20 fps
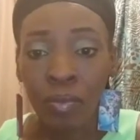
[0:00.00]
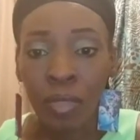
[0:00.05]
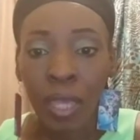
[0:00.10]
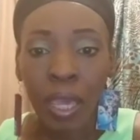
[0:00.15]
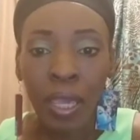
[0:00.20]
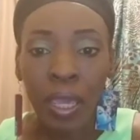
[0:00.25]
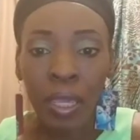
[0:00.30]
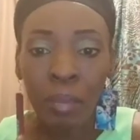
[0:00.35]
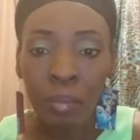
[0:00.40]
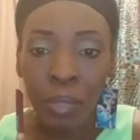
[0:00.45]

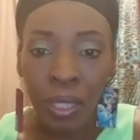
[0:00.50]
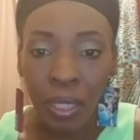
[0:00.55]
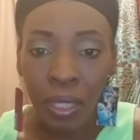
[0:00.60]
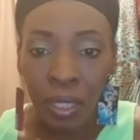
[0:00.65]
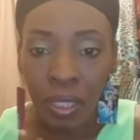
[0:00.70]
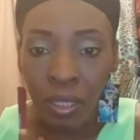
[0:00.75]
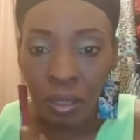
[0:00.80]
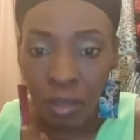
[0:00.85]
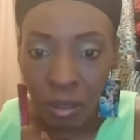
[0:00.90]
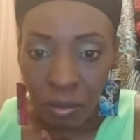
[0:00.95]
hey,
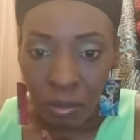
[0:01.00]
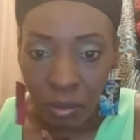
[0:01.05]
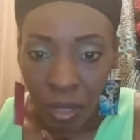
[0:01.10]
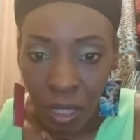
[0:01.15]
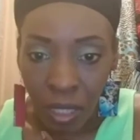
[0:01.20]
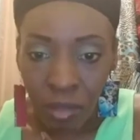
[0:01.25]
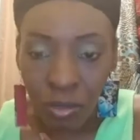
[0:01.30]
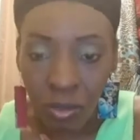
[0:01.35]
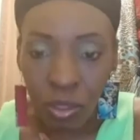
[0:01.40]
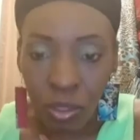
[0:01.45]
bud, I
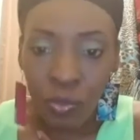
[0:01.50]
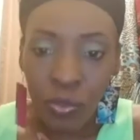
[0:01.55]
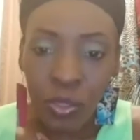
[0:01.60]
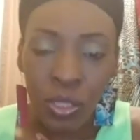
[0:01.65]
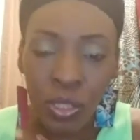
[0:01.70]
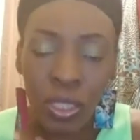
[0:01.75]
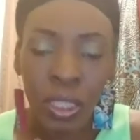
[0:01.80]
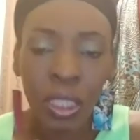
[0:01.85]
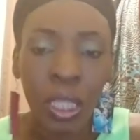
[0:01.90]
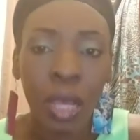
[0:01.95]
don't know if you
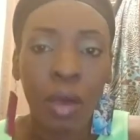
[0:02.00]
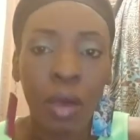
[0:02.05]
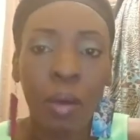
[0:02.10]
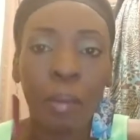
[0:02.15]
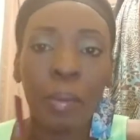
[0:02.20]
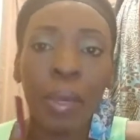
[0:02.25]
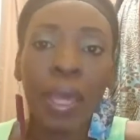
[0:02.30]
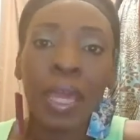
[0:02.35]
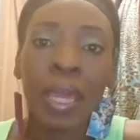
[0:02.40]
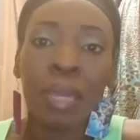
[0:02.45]
still
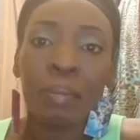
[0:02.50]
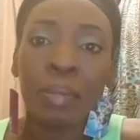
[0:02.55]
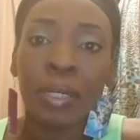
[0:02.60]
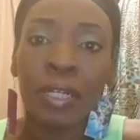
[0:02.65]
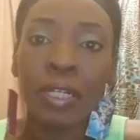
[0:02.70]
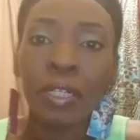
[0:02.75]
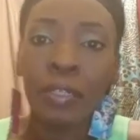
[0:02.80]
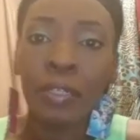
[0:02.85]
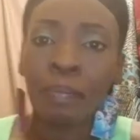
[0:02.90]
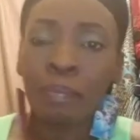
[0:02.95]
on, but hey,
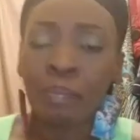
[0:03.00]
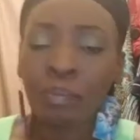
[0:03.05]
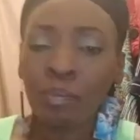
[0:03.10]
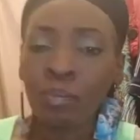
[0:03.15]
bud,